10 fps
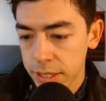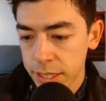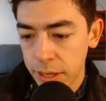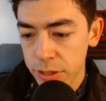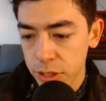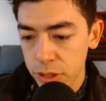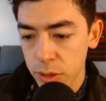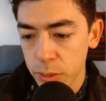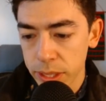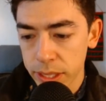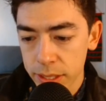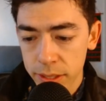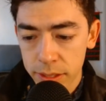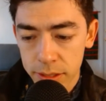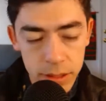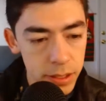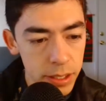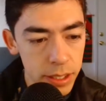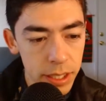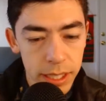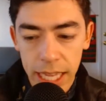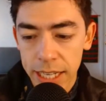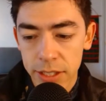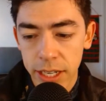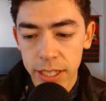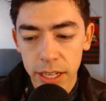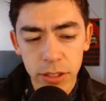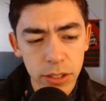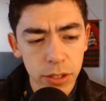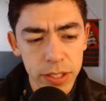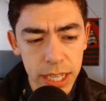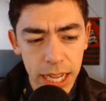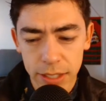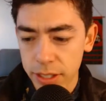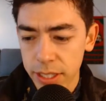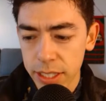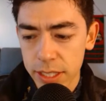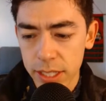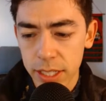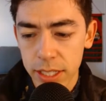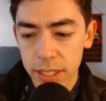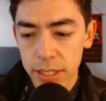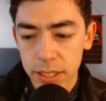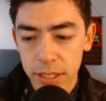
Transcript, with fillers: that was also a win. The actor, I, I don't know if he's an actor. I think he's a,